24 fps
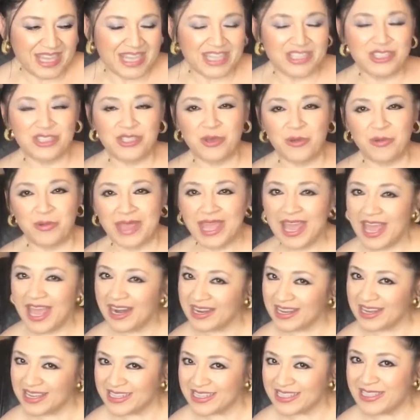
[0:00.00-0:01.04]
So we had
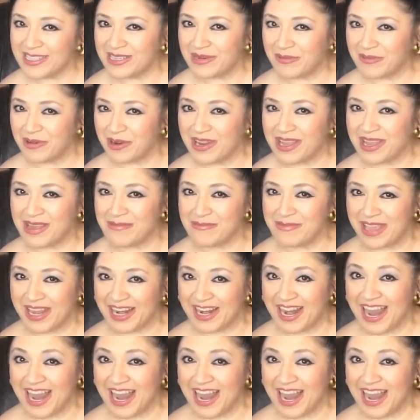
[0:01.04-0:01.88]
a customer come in